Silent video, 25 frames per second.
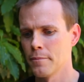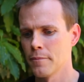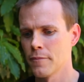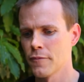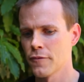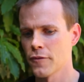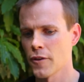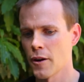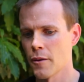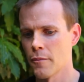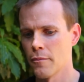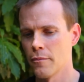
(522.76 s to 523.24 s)

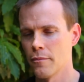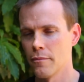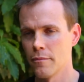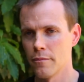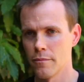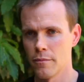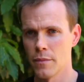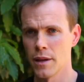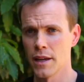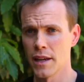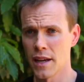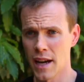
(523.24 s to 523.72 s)

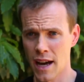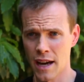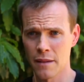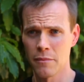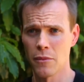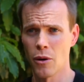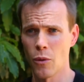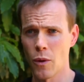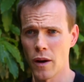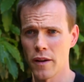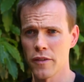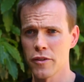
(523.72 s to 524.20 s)
From me and
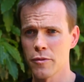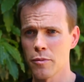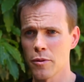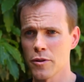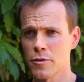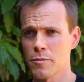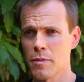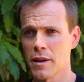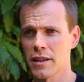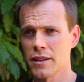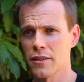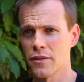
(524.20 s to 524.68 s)
my wife's
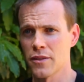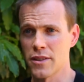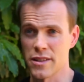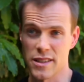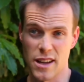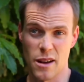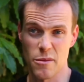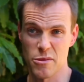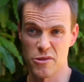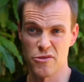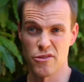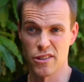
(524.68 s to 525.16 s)
perspective, because
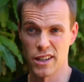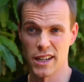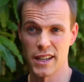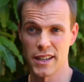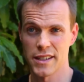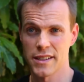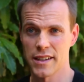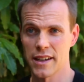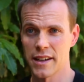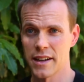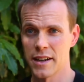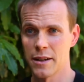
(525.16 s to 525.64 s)
I was really
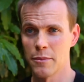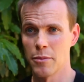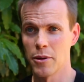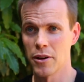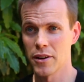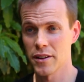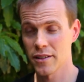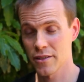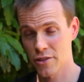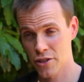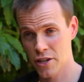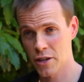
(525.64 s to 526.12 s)
excited
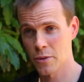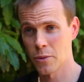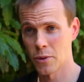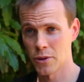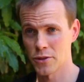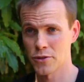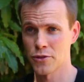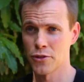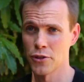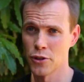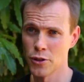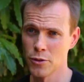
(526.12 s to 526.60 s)
about it. She
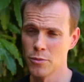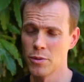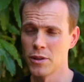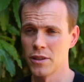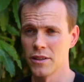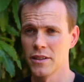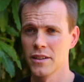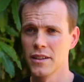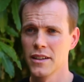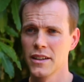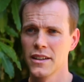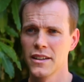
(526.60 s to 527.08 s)
was too,
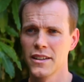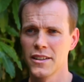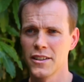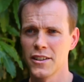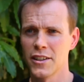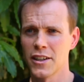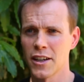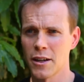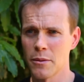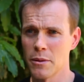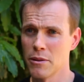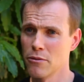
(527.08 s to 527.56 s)
but
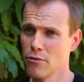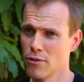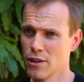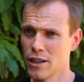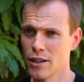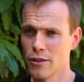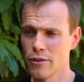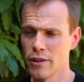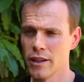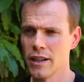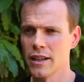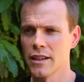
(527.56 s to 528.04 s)
you got to be
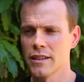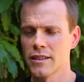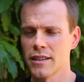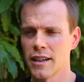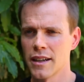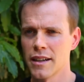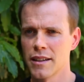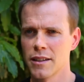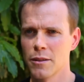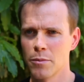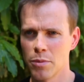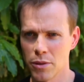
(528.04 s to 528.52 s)
really, really
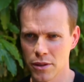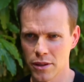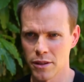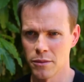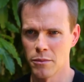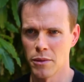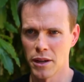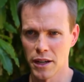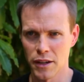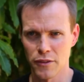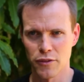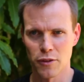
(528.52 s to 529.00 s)
excited to put the
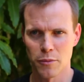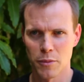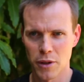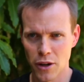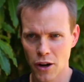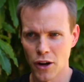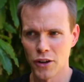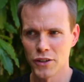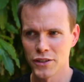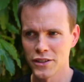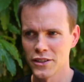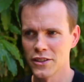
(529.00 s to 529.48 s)
money from your
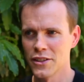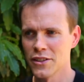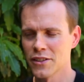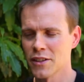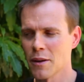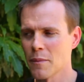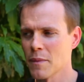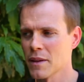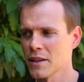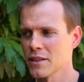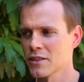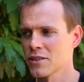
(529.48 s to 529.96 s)
house into
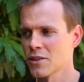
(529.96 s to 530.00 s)
something.